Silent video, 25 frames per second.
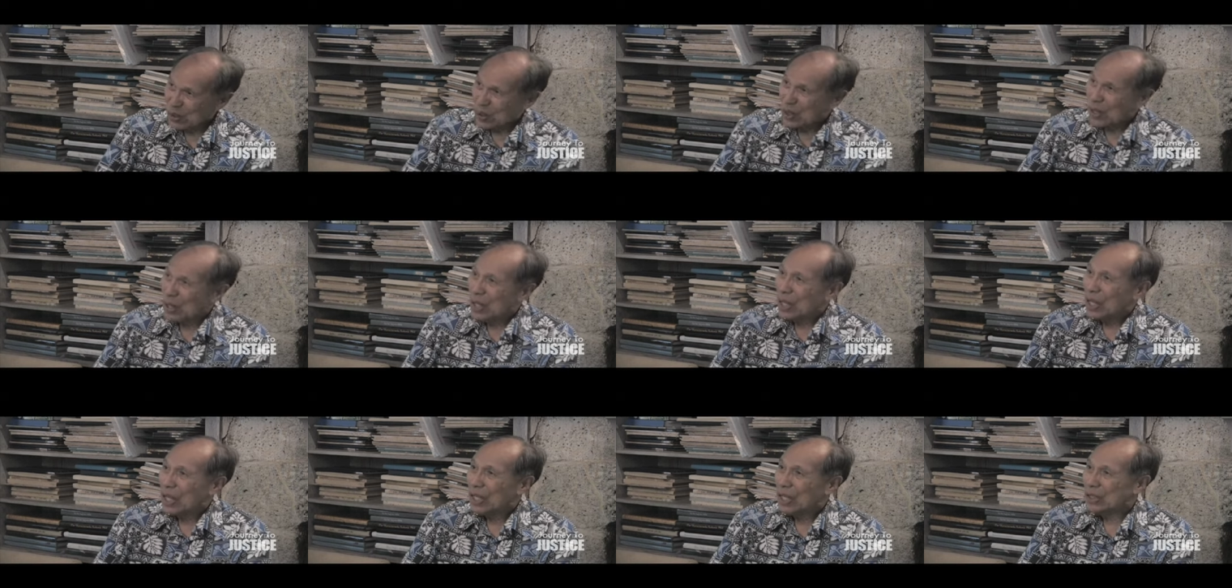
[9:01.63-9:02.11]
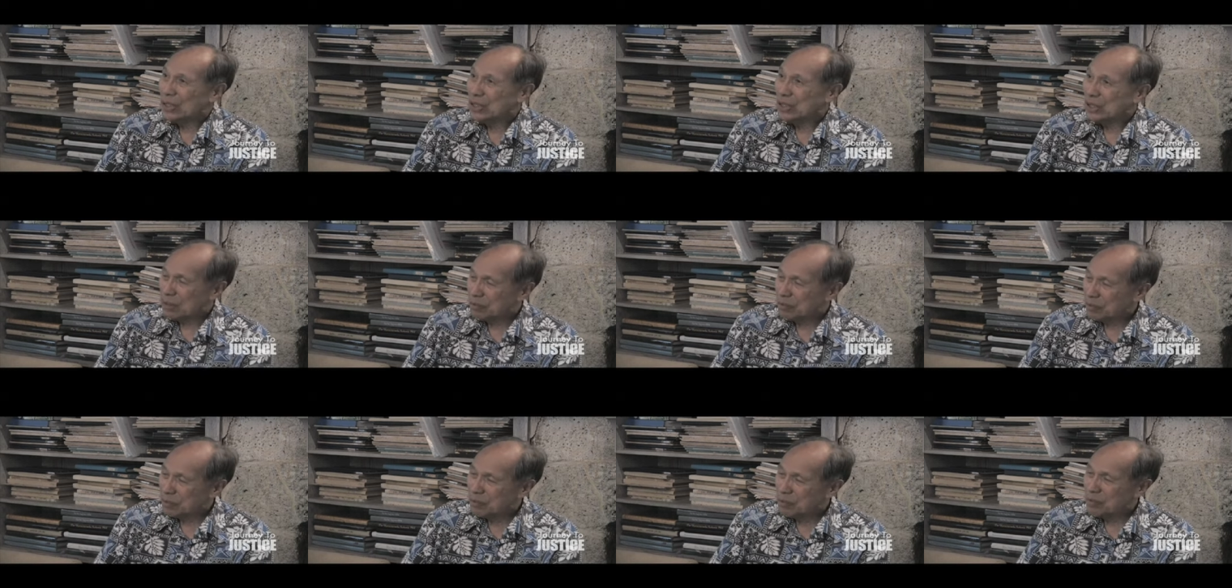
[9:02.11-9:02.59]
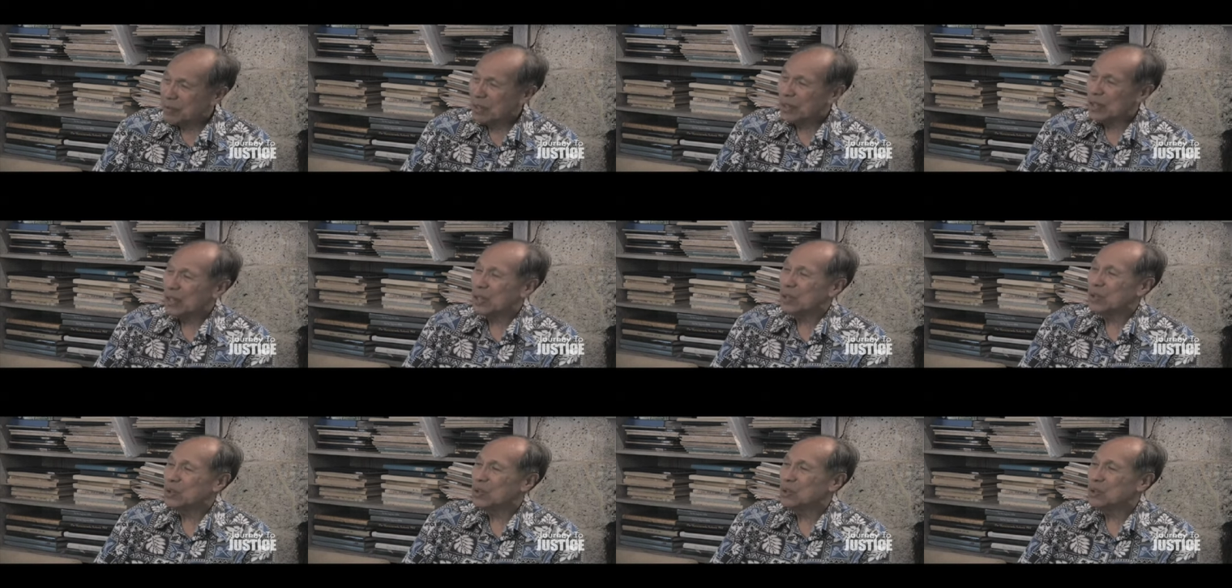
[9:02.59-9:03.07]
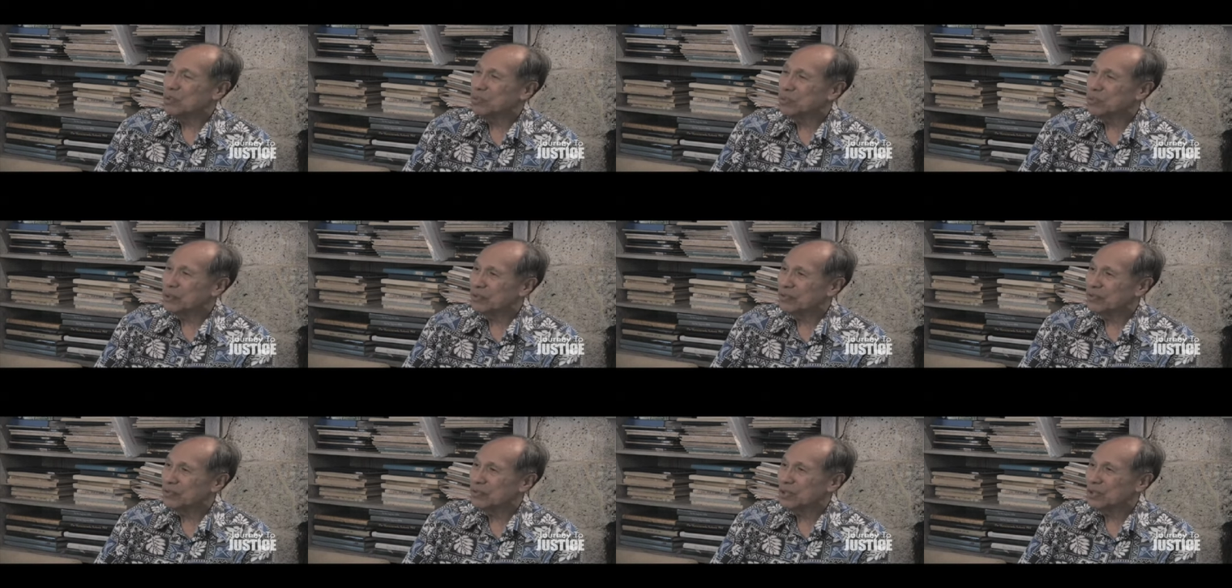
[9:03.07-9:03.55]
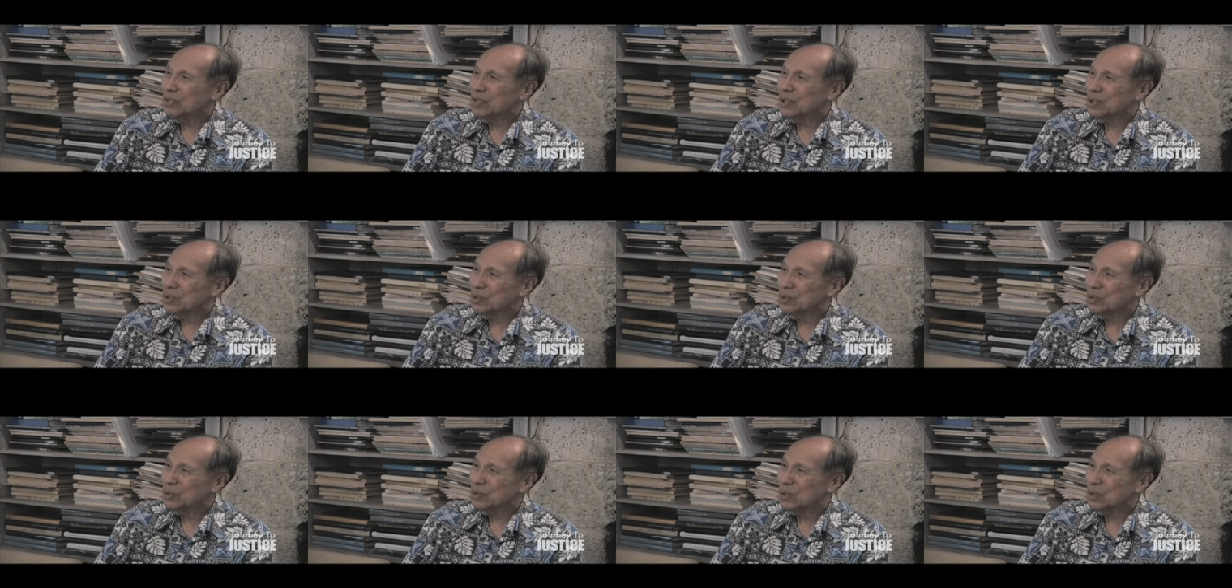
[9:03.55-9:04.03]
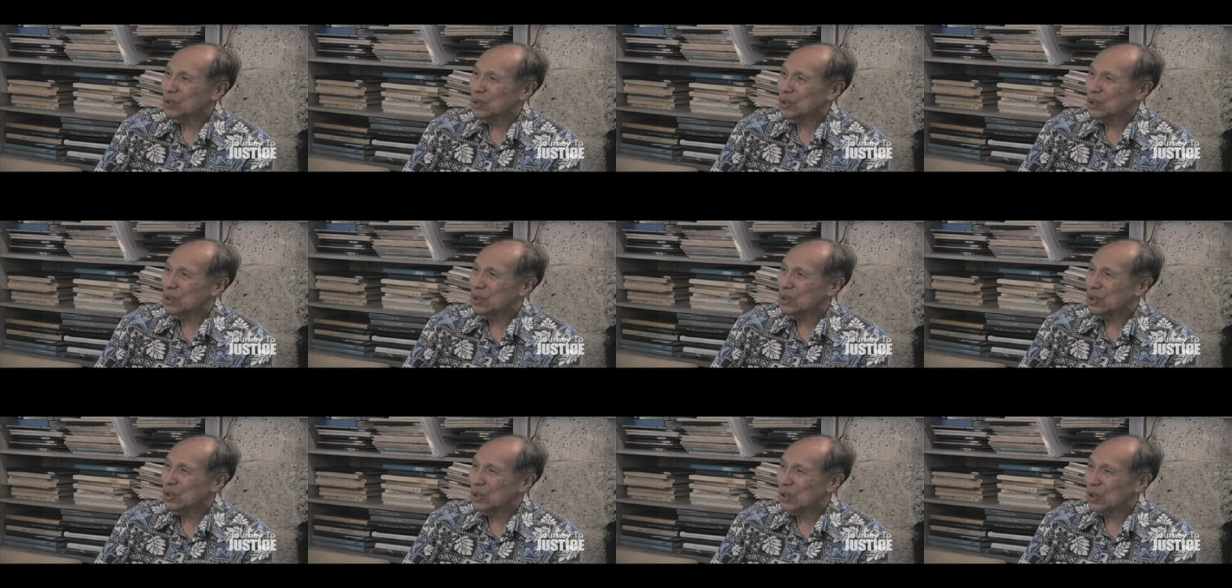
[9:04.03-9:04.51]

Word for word: Yeah. And some of my old professors were still